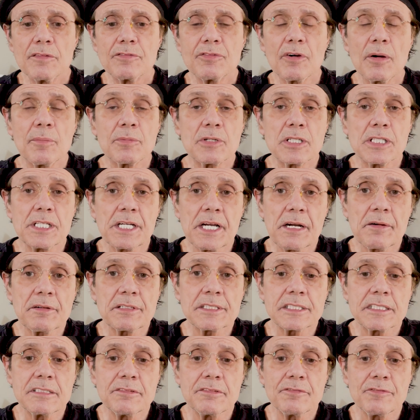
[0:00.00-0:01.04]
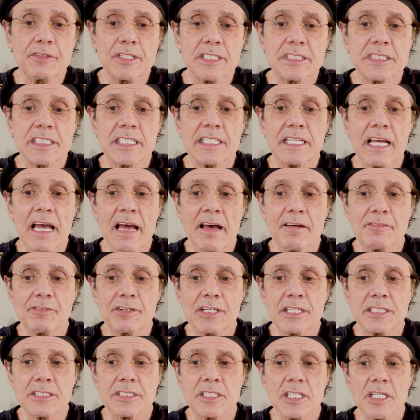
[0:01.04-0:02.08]
from clear and convincing
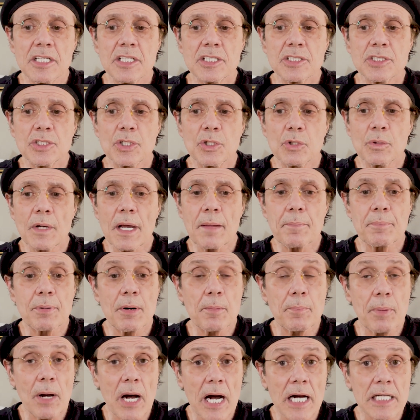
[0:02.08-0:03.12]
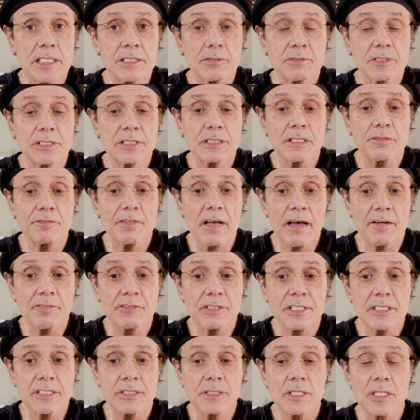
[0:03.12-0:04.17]
evidence to a preponderance of
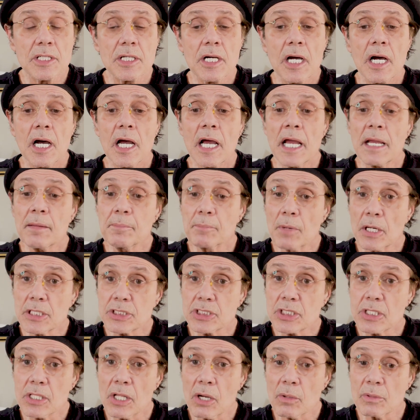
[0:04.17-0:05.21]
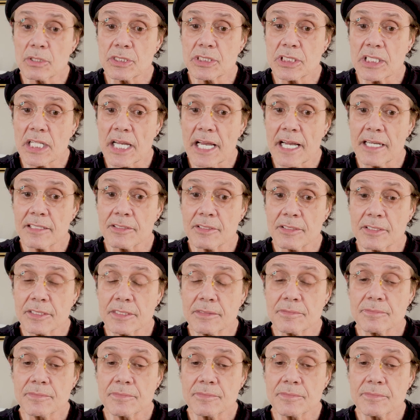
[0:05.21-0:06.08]
evidence, a much lower standard.